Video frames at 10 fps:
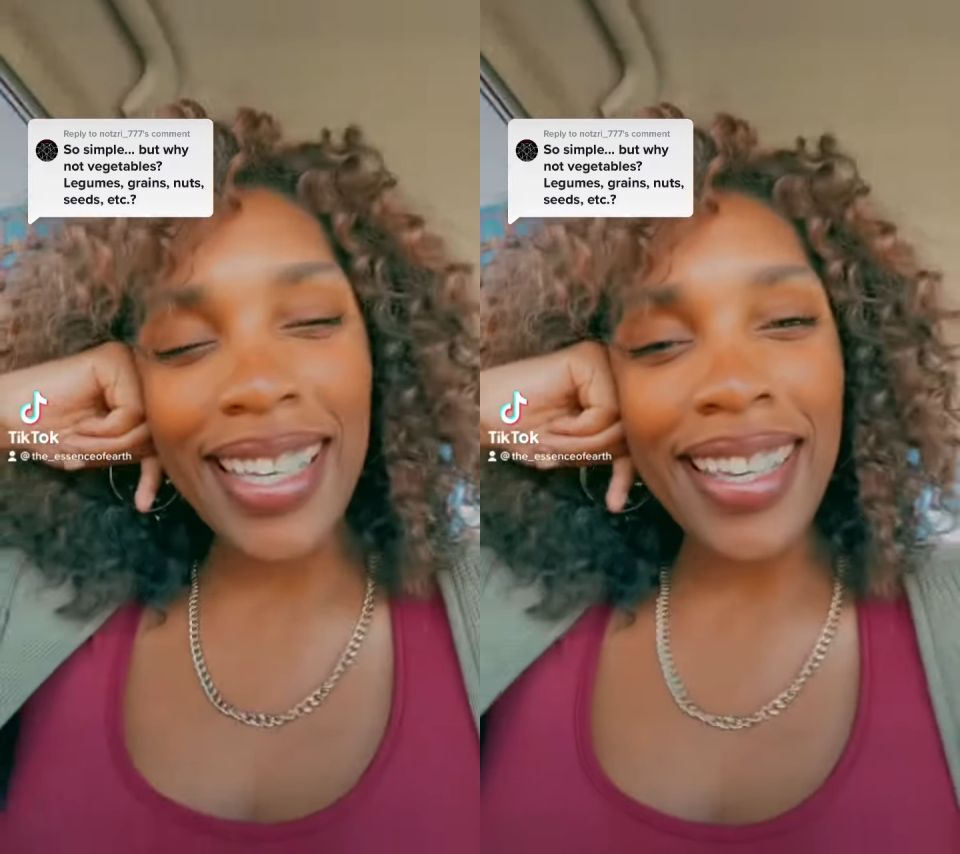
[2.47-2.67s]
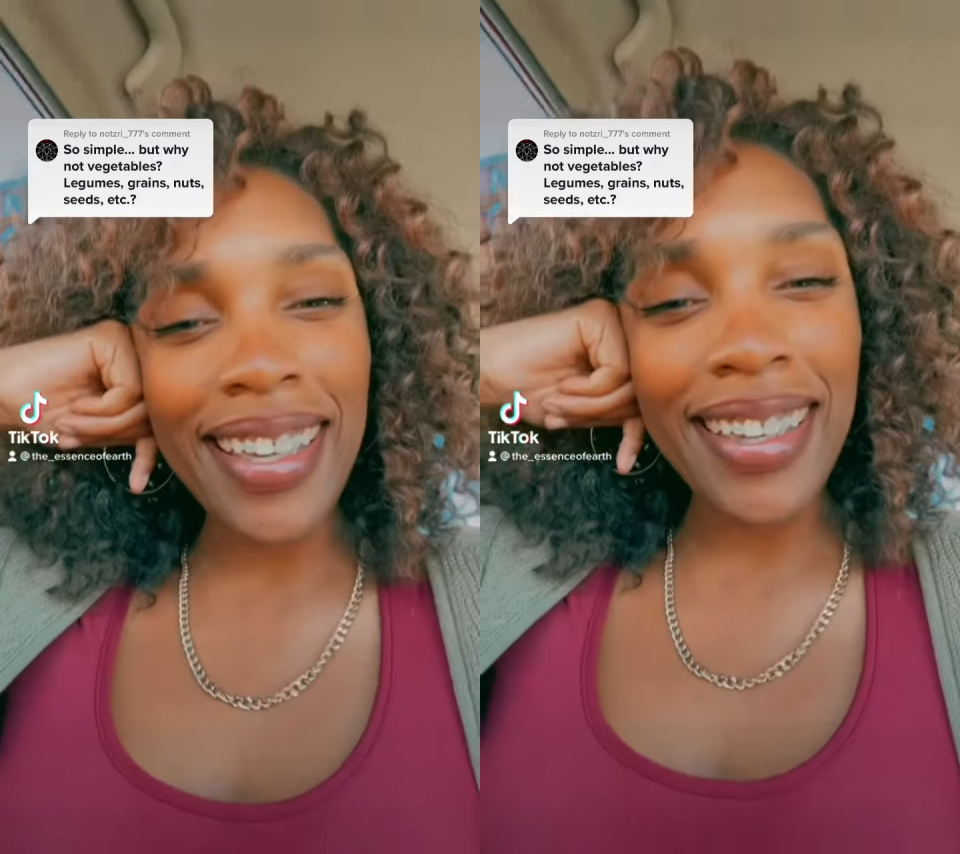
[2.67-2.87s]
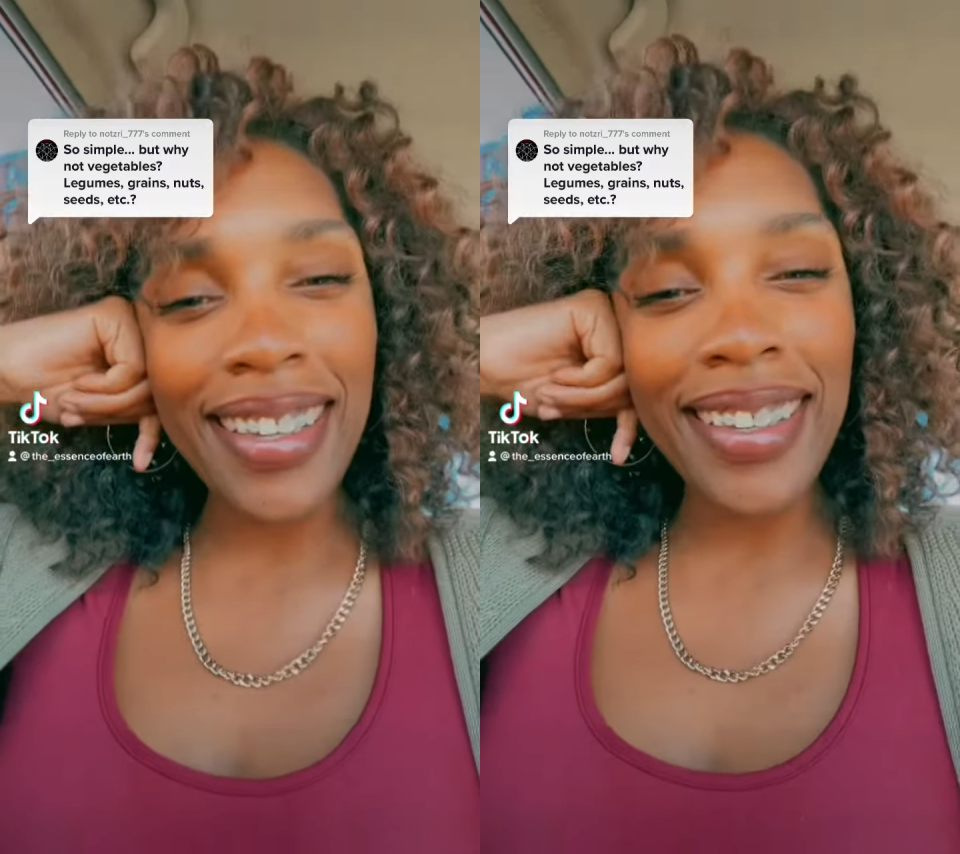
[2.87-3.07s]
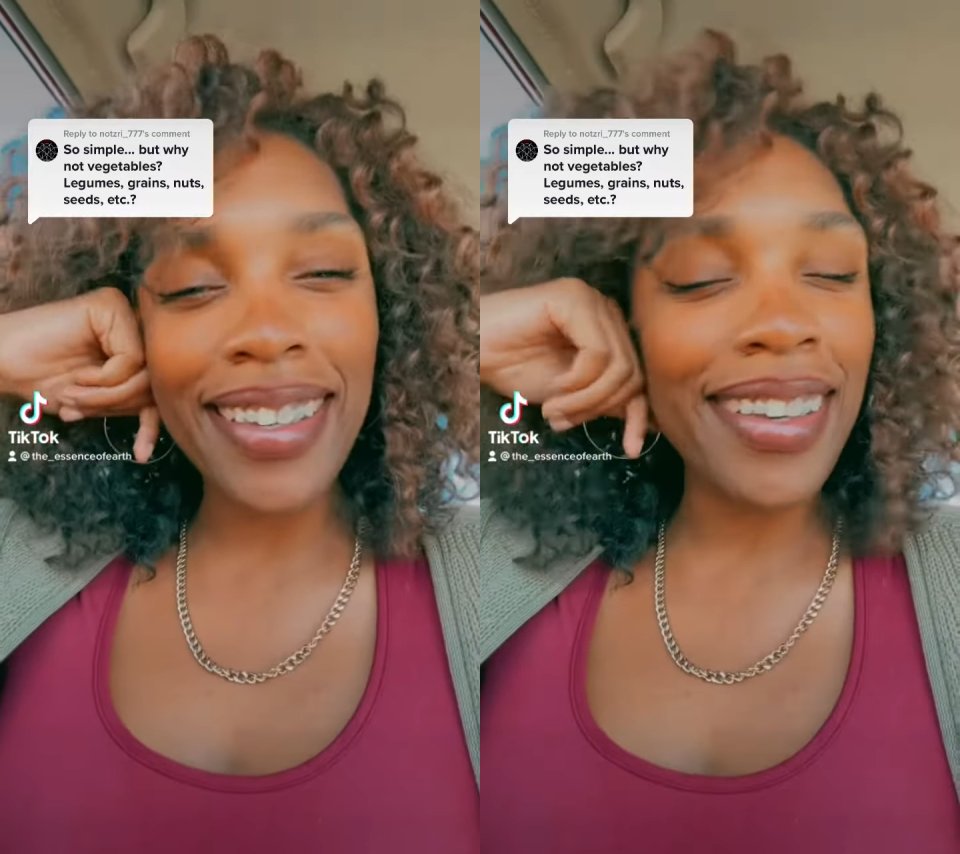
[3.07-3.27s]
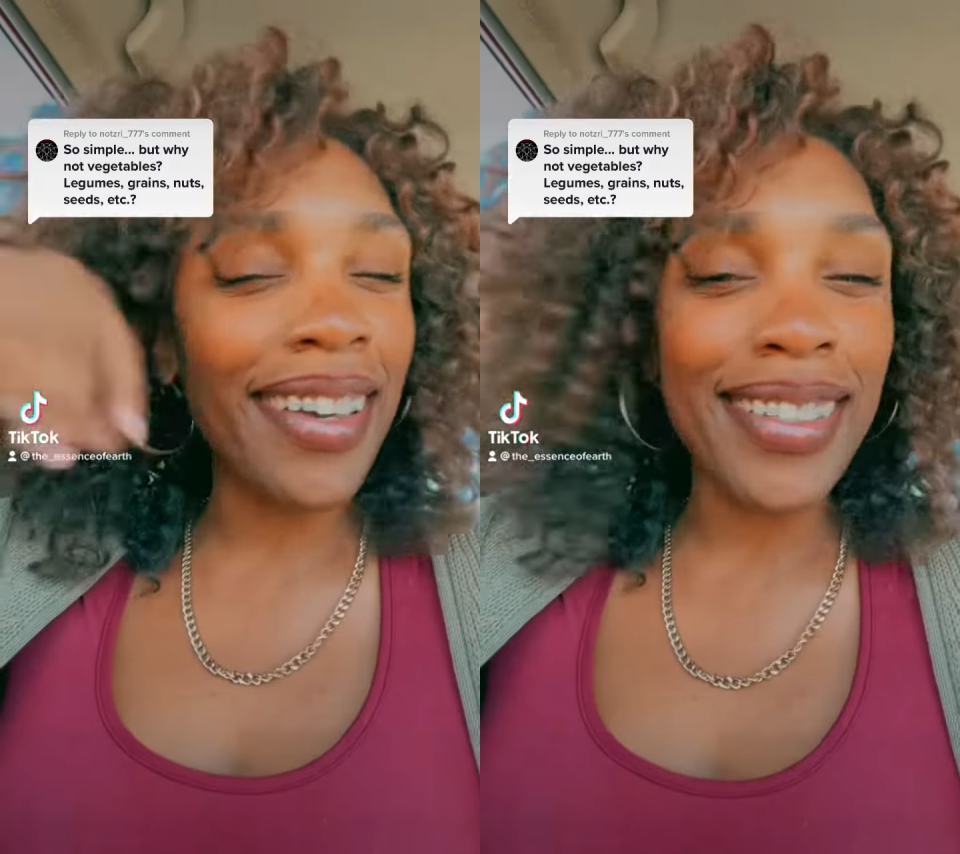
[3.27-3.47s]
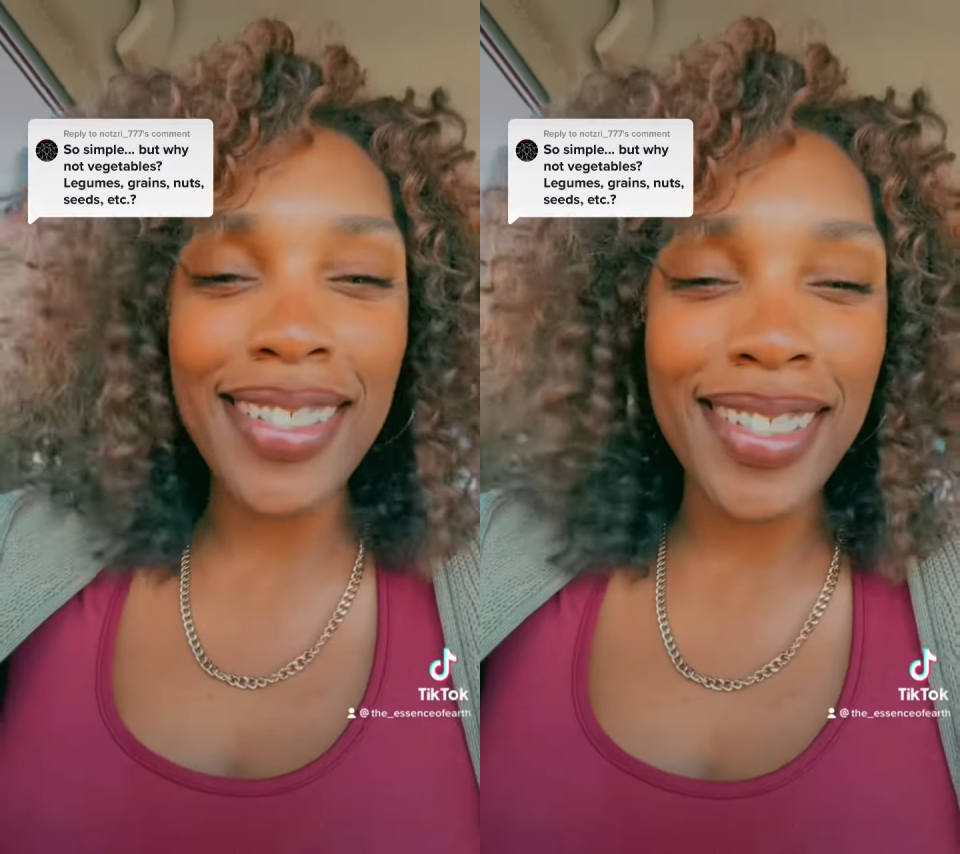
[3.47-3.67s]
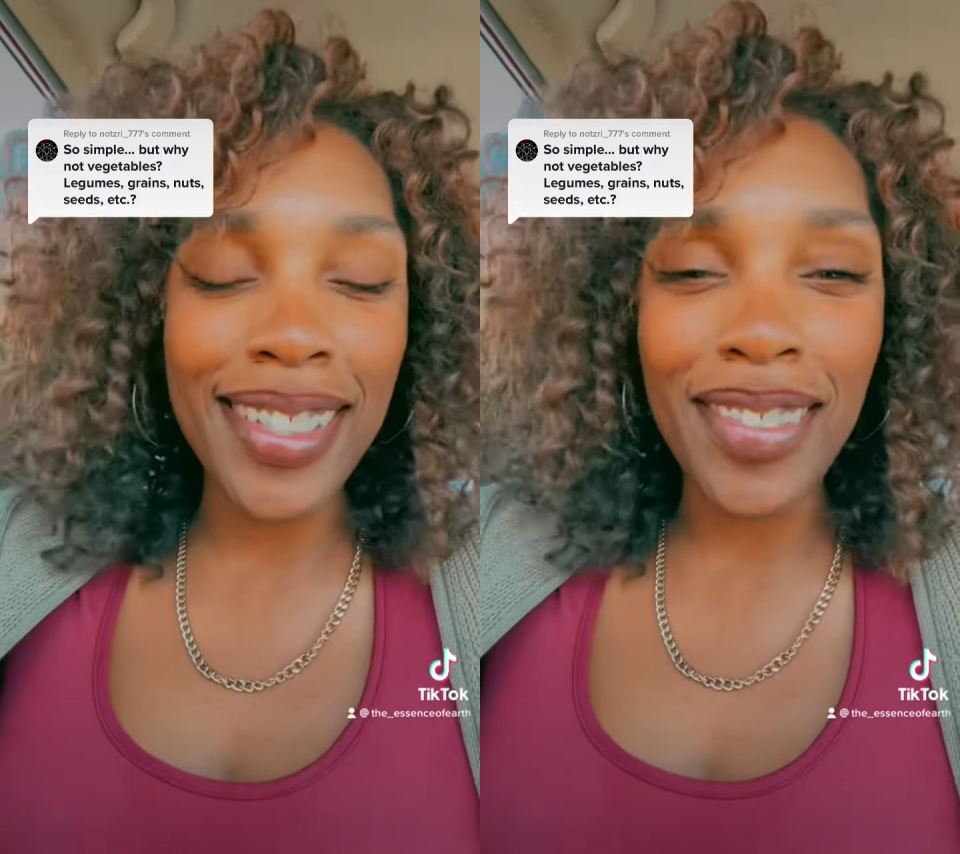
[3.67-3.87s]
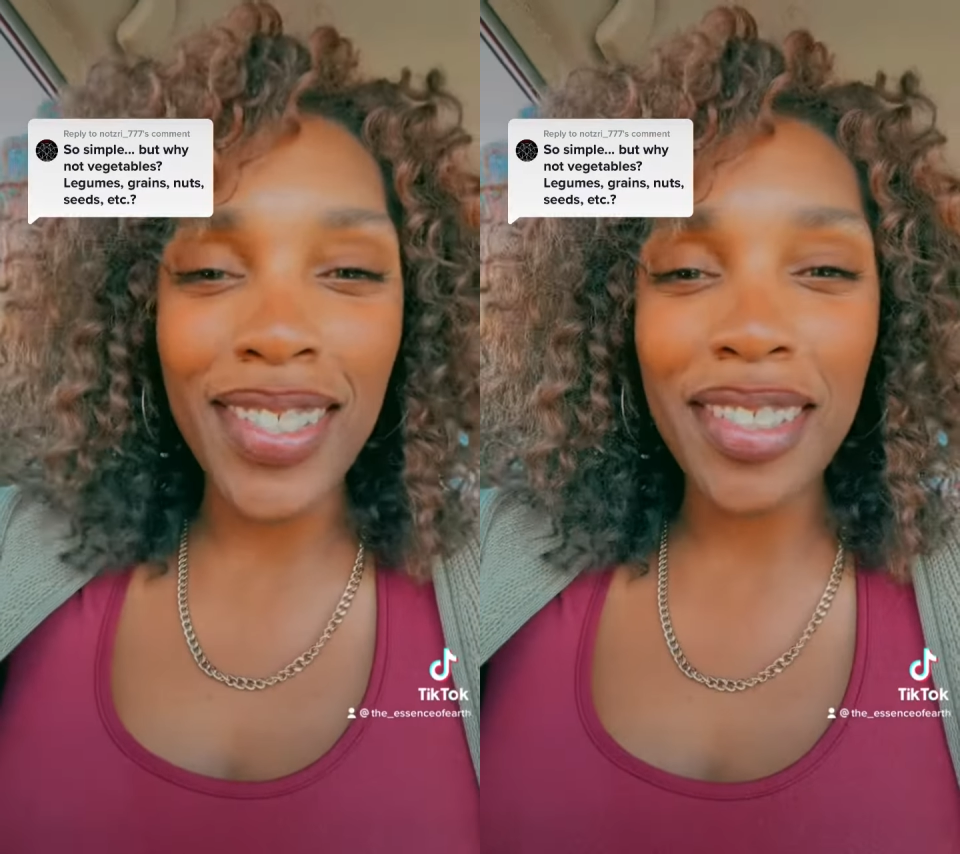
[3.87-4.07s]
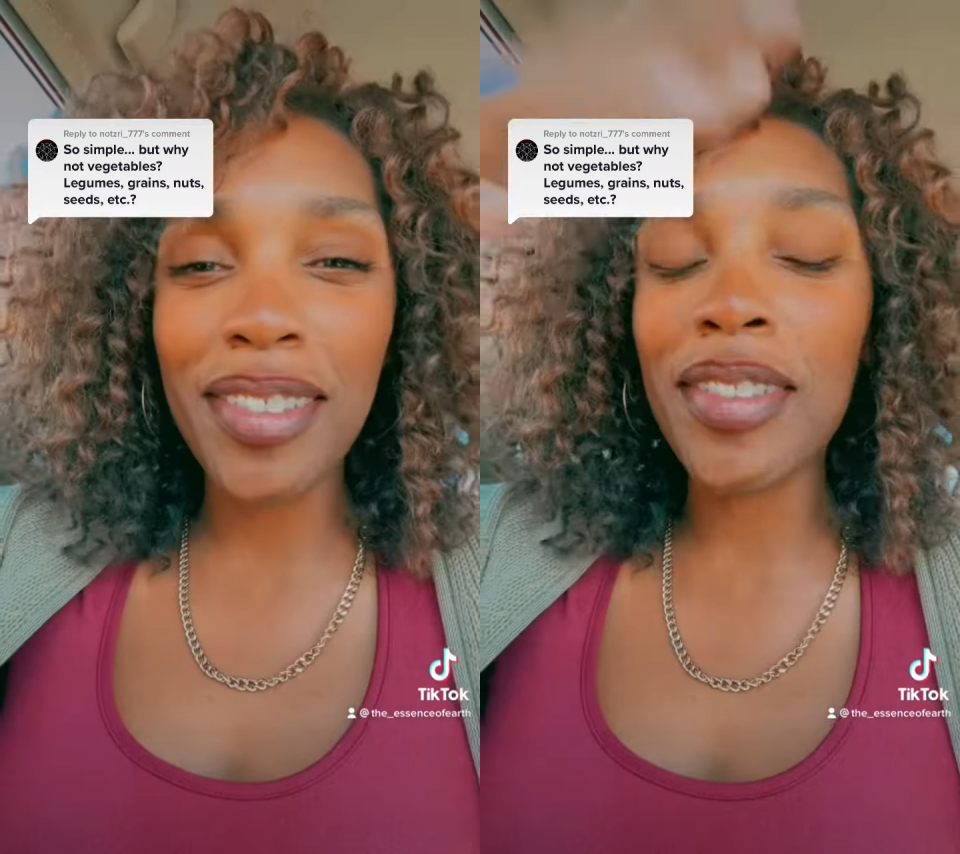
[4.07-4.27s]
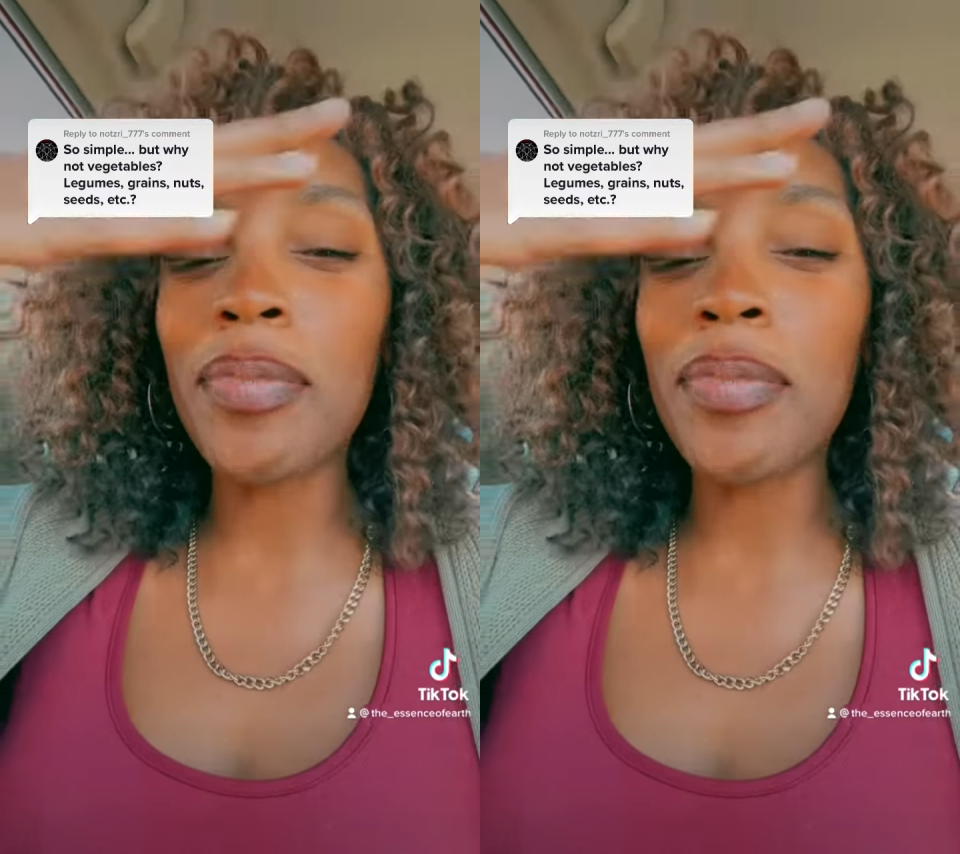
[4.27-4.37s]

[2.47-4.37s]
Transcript: I just love it.